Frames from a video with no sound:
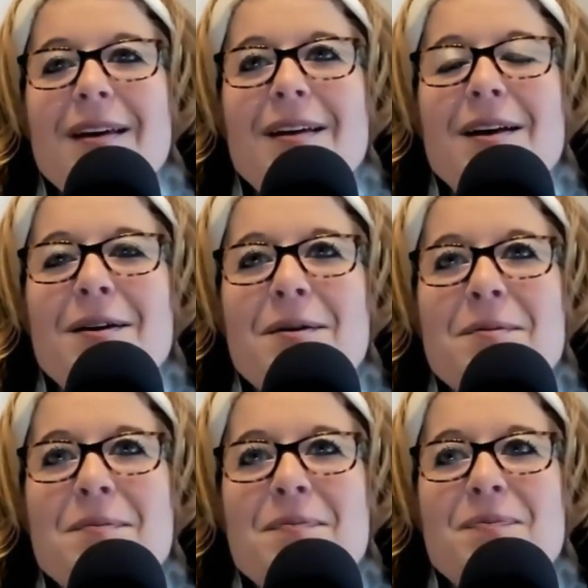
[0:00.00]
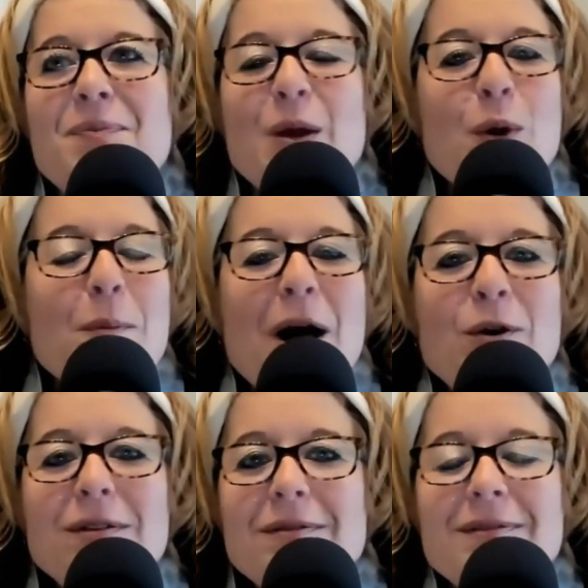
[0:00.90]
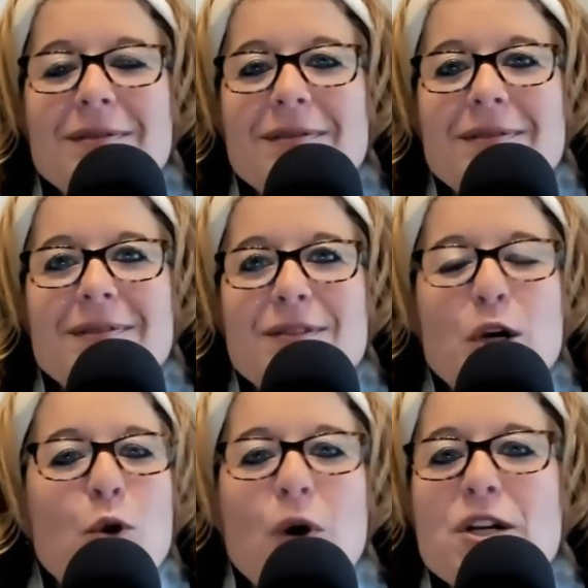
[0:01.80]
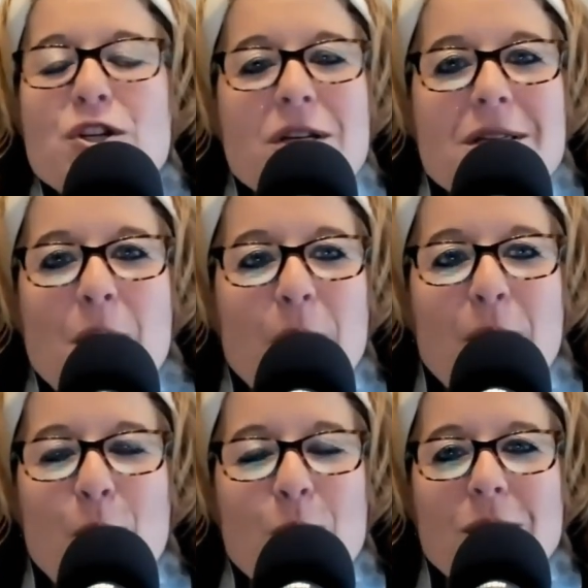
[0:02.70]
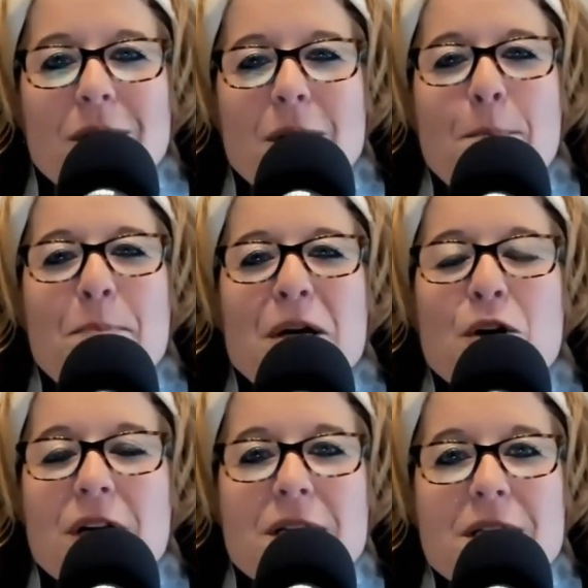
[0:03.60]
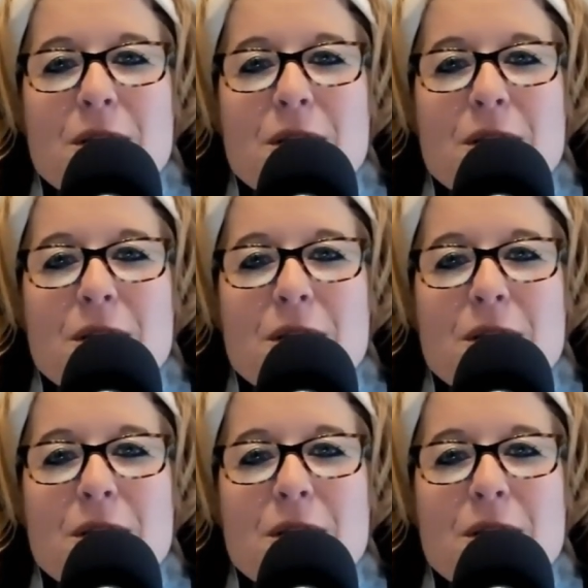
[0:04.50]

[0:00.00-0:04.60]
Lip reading: What about the grudges that we hold, the bitterness, the resentment,